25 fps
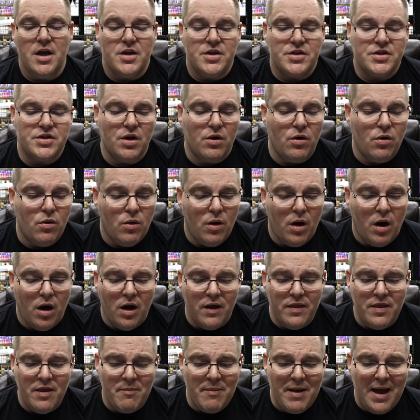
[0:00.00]
So
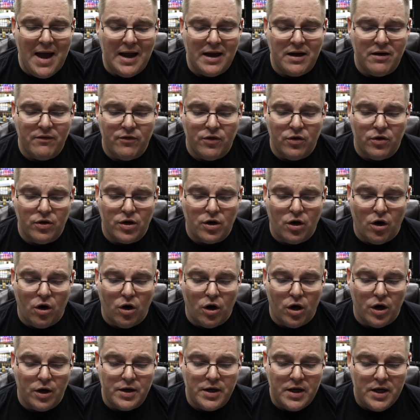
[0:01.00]
on the back of her
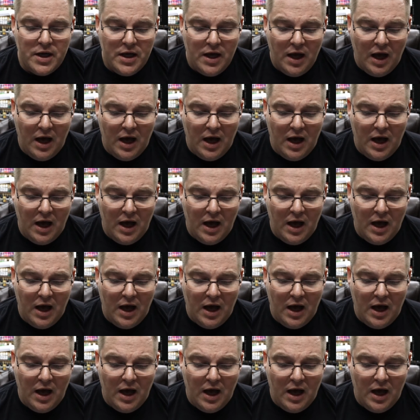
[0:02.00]
card,